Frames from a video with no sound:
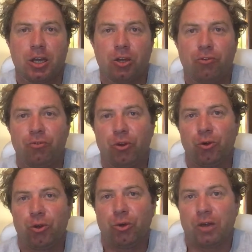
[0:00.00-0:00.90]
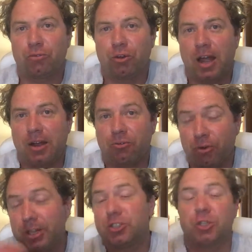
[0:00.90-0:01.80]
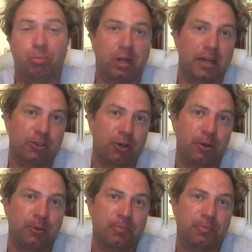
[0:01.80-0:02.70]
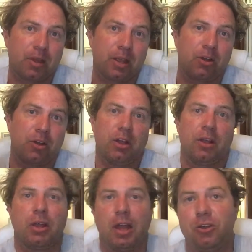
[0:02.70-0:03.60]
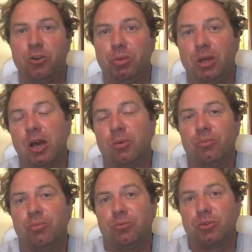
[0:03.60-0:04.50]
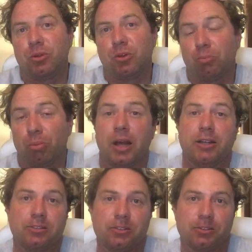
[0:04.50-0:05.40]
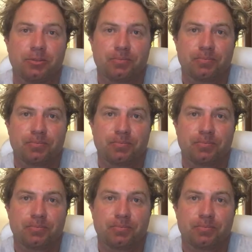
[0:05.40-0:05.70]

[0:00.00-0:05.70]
You feel you have reached a plateau and you become complacent.